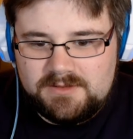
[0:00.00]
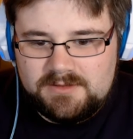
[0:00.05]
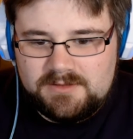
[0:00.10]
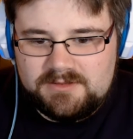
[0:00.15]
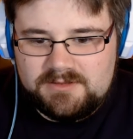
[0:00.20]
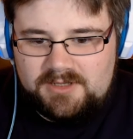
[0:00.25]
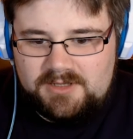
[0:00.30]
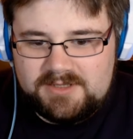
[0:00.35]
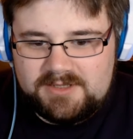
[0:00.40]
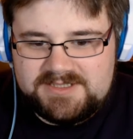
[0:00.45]

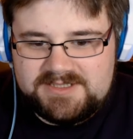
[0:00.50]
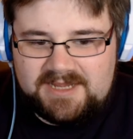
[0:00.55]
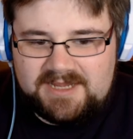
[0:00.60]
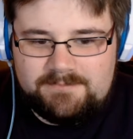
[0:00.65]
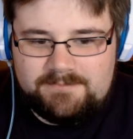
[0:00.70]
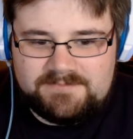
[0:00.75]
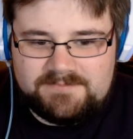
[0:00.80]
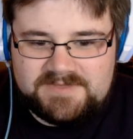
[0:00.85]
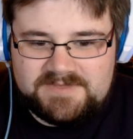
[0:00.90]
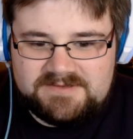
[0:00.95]
God
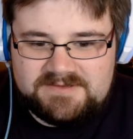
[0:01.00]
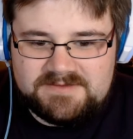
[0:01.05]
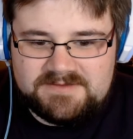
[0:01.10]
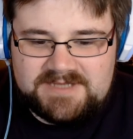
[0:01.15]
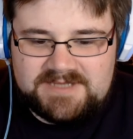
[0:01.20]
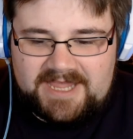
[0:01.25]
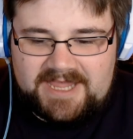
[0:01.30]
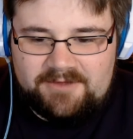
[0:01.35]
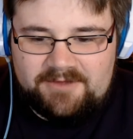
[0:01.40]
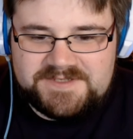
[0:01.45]
damn, the
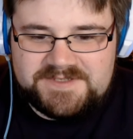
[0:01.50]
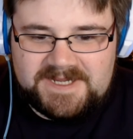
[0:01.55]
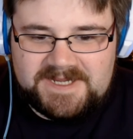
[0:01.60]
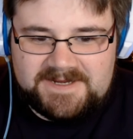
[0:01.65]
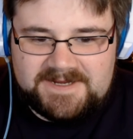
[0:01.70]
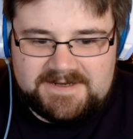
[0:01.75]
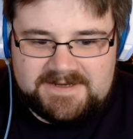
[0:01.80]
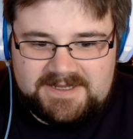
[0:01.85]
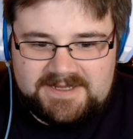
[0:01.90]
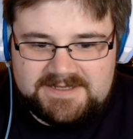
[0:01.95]
Elf
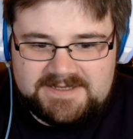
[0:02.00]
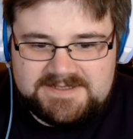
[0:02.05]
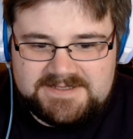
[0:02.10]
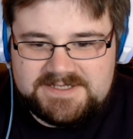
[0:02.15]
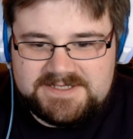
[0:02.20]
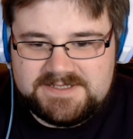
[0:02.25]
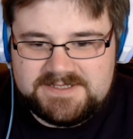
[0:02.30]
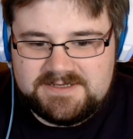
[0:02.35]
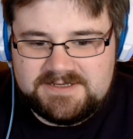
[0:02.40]
Titan is